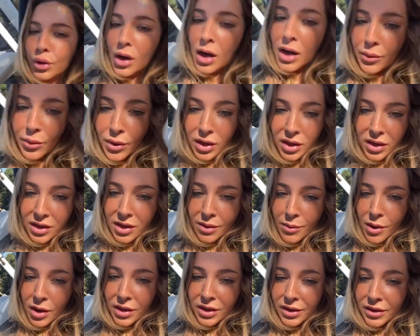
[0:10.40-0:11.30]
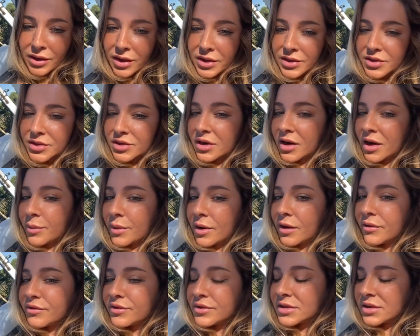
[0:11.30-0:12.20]
wanted to come on here yesterday,
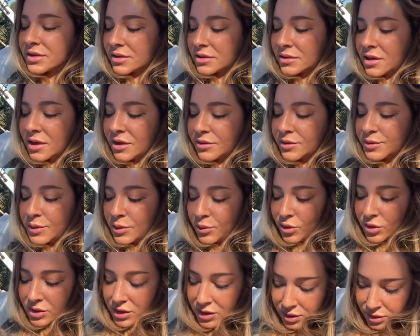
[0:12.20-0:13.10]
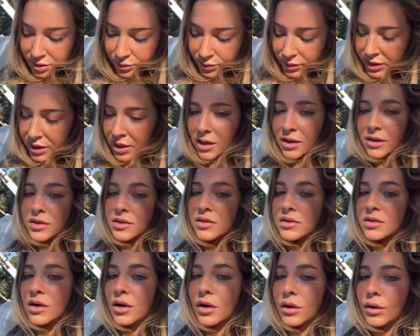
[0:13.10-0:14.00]
but I've been working all weekend,
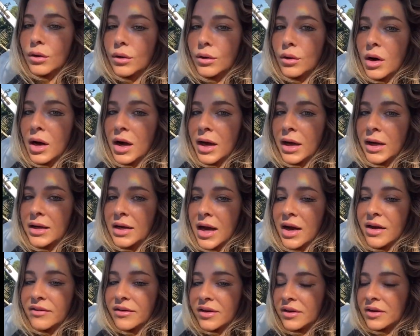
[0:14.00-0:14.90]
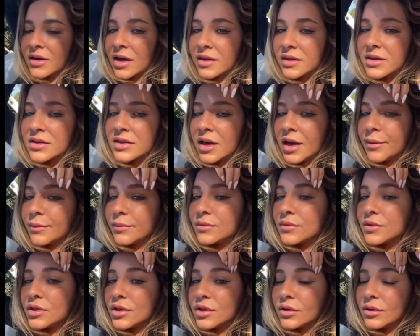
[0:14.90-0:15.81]
so I haven't had the time
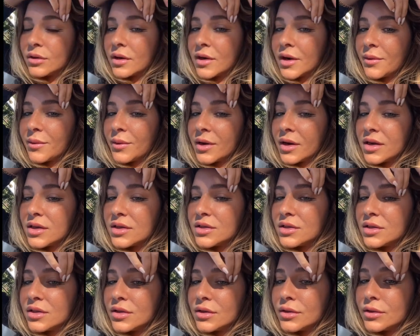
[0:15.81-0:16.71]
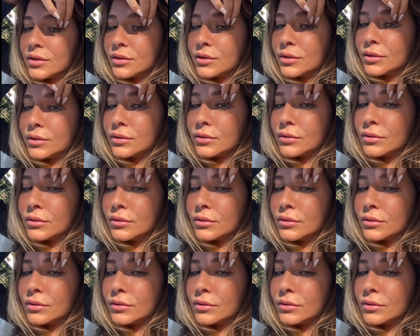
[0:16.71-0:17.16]
to, and I wanted to